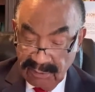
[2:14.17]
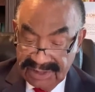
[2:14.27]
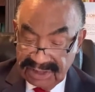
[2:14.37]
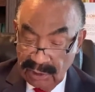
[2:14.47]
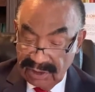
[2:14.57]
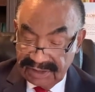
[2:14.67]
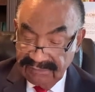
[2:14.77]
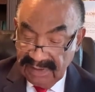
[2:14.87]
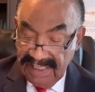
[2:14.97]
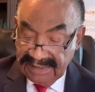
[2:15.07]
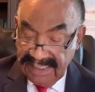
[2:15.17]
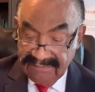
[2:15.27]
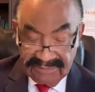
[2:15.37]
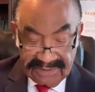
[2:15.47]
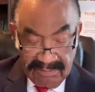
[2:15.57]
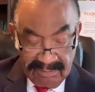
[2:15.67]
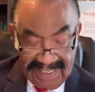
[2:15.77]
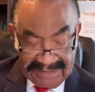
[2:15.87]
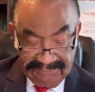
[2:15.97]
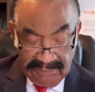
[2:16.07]
resourceful and gives a
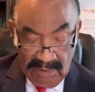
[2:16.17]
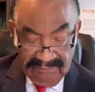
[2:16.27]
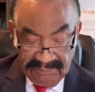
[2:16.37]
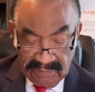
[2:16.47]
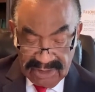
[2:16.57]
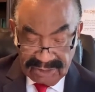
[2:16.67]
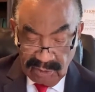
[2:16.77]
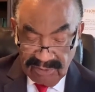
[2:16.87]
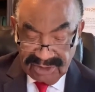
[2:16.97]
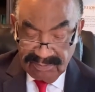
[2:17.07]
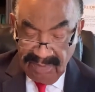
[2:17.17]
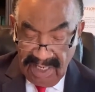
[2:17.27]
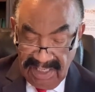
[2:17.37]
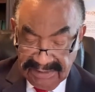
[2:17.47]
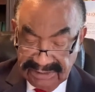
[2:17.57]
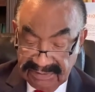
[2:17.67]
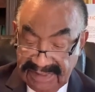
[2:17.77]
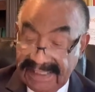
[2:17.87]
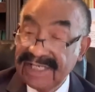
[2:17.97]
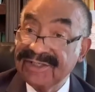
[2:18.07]
platform for us to respond to
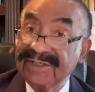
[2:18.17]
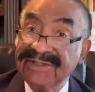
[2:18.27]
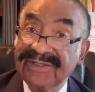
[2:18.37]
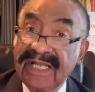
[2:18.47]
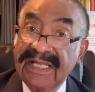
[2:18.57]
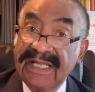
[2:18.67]
the issues